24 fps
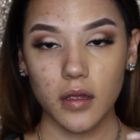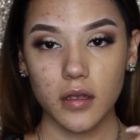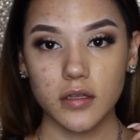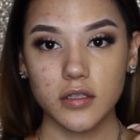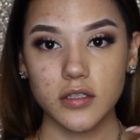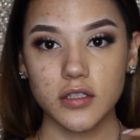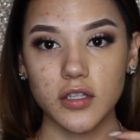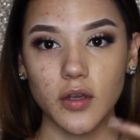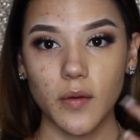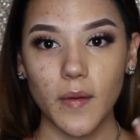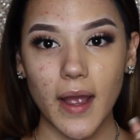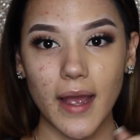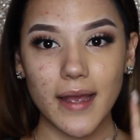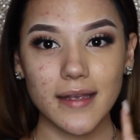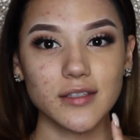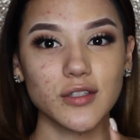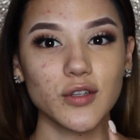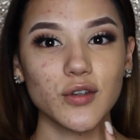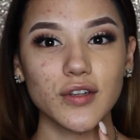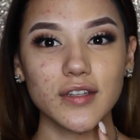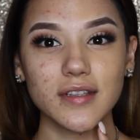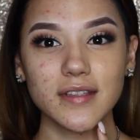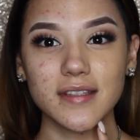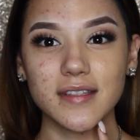So as
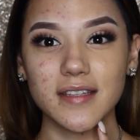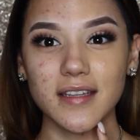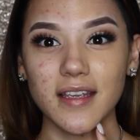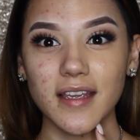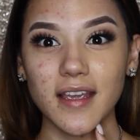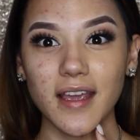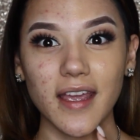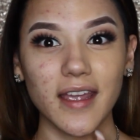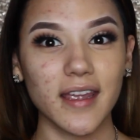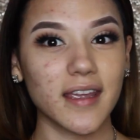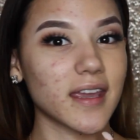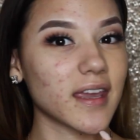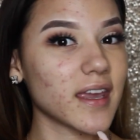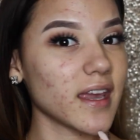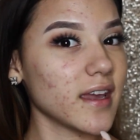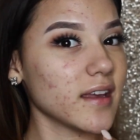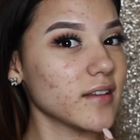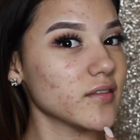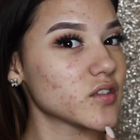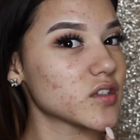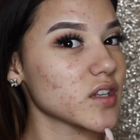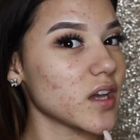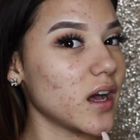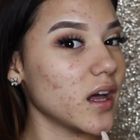you can see, it
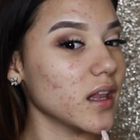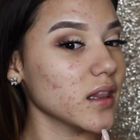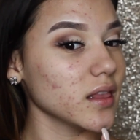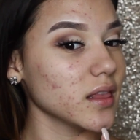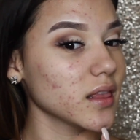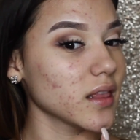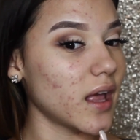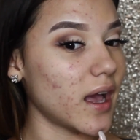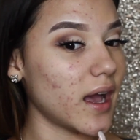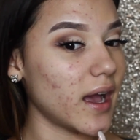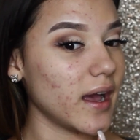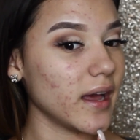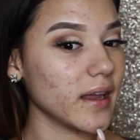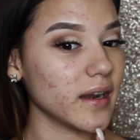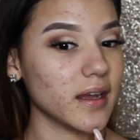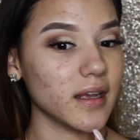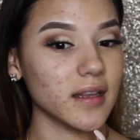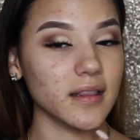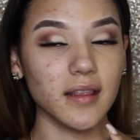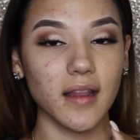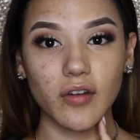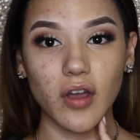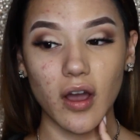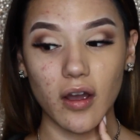gives a lot
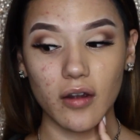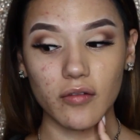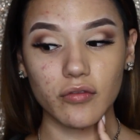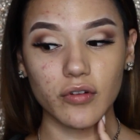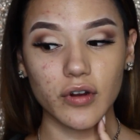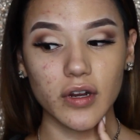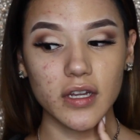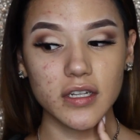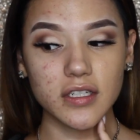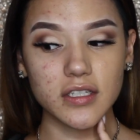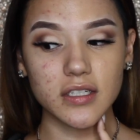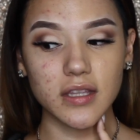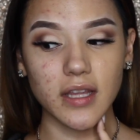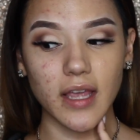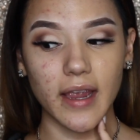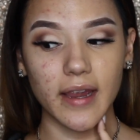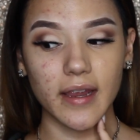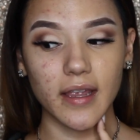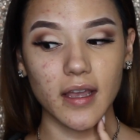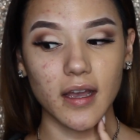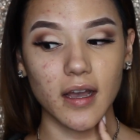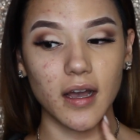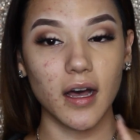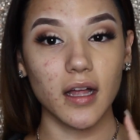of coverage,
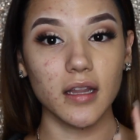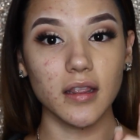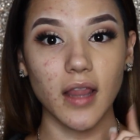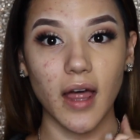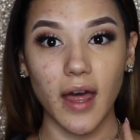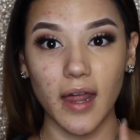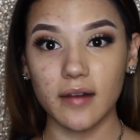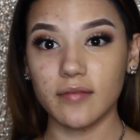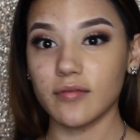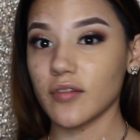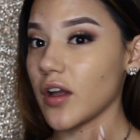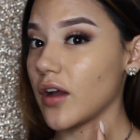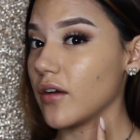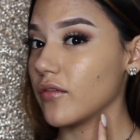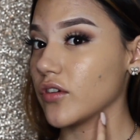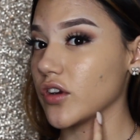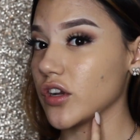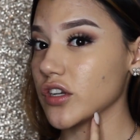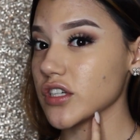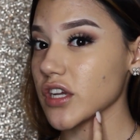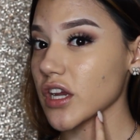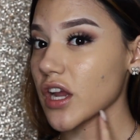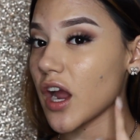like a lot of coverage.